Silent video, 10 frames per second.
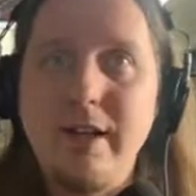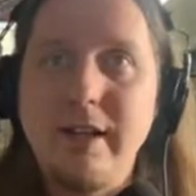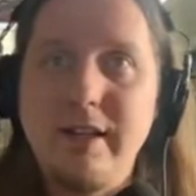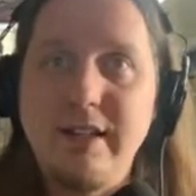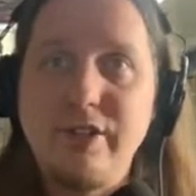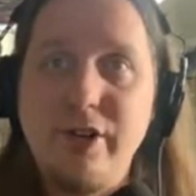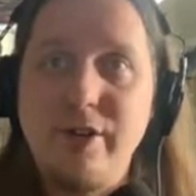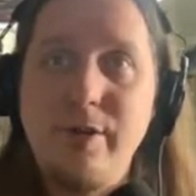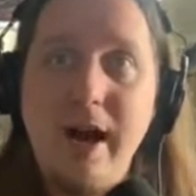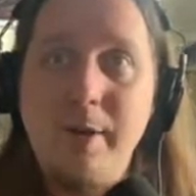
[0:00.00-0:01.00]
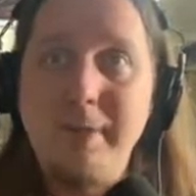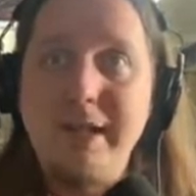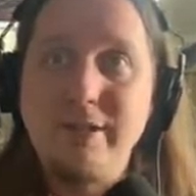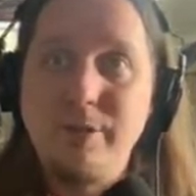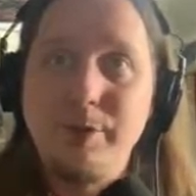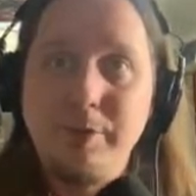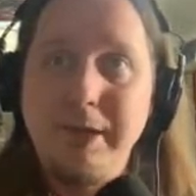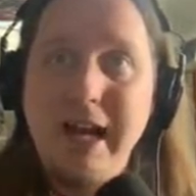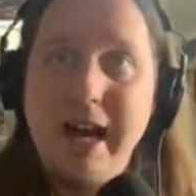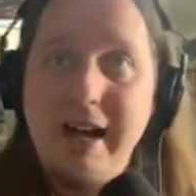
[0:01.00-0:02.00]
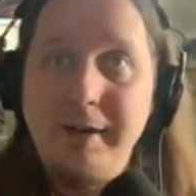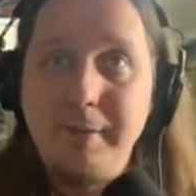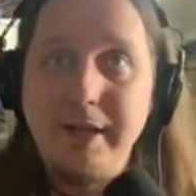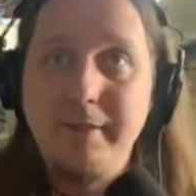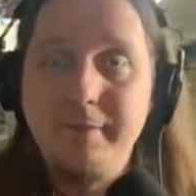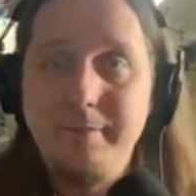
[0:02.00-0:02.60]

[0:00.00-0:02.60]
I needed to turn around because it was behind me.